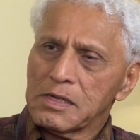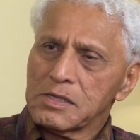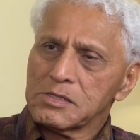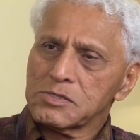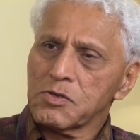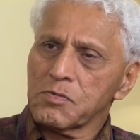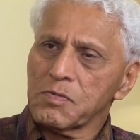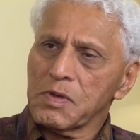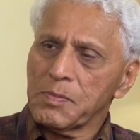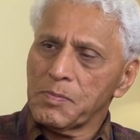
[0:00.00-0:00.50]

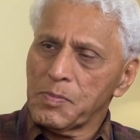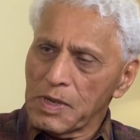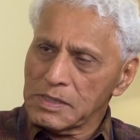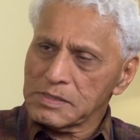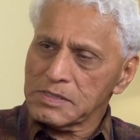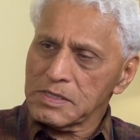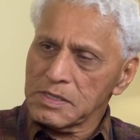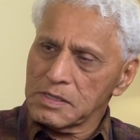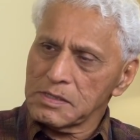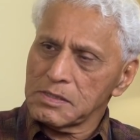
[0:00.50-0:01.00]
So we
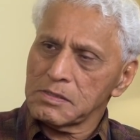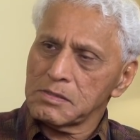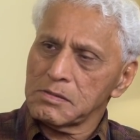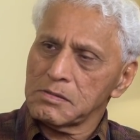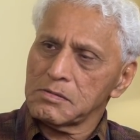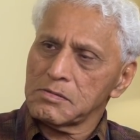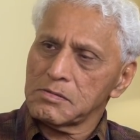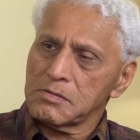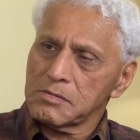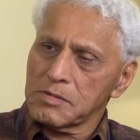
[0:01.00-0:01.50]
built it,
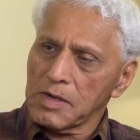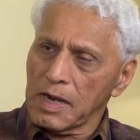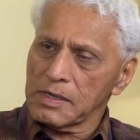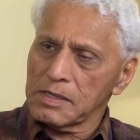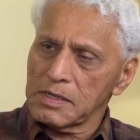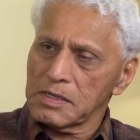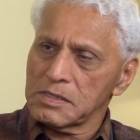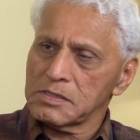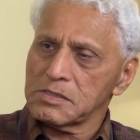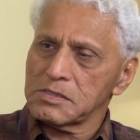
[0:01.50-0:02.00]

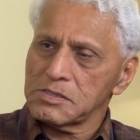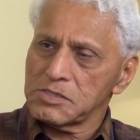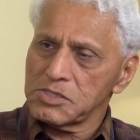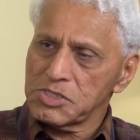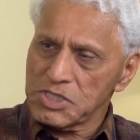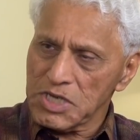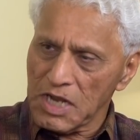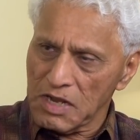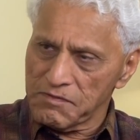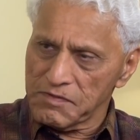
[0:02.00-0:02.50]
tried it,
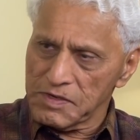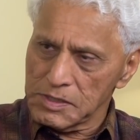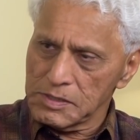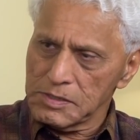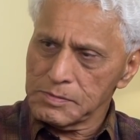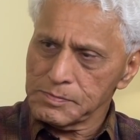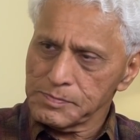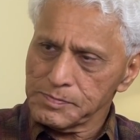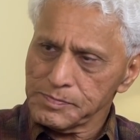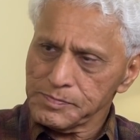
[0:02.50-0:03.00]
shelved
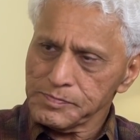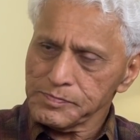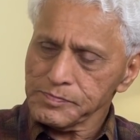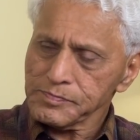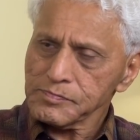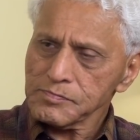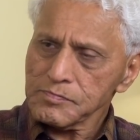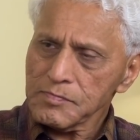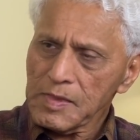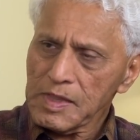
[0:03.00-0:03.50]
it
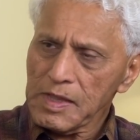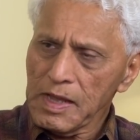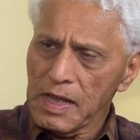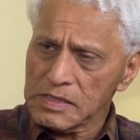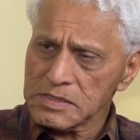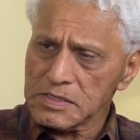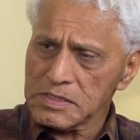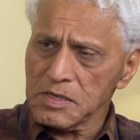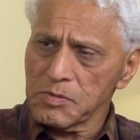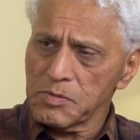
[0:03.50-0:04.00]

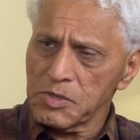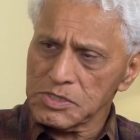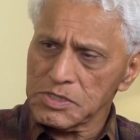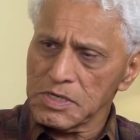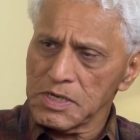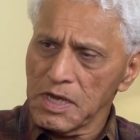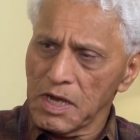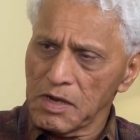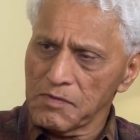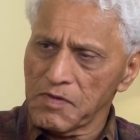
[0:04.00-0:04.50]
as
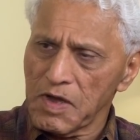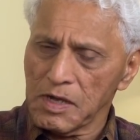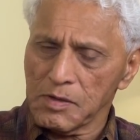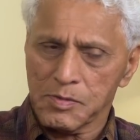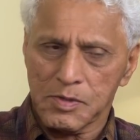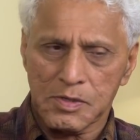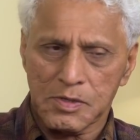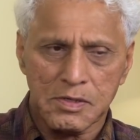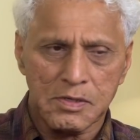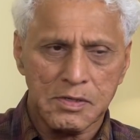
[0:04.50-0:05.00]
commercially
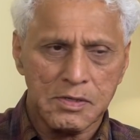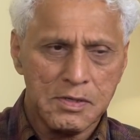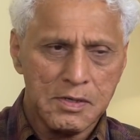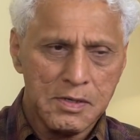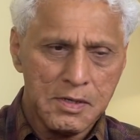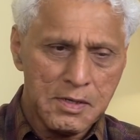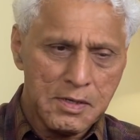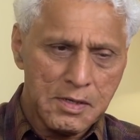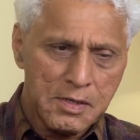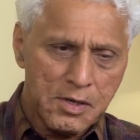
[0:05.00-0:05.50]
unviable.
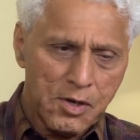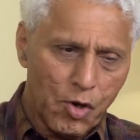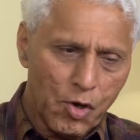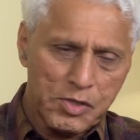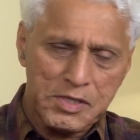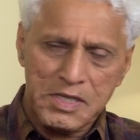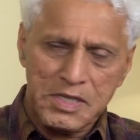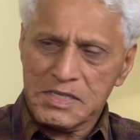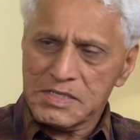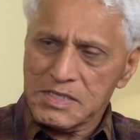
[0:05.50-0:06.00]

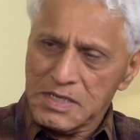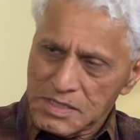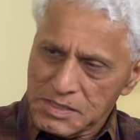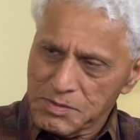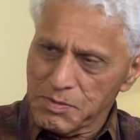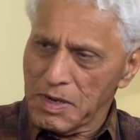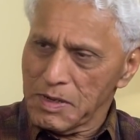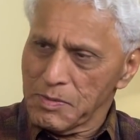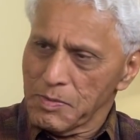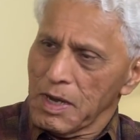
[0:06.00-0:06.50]
All these years
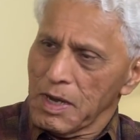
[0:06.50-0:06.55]
went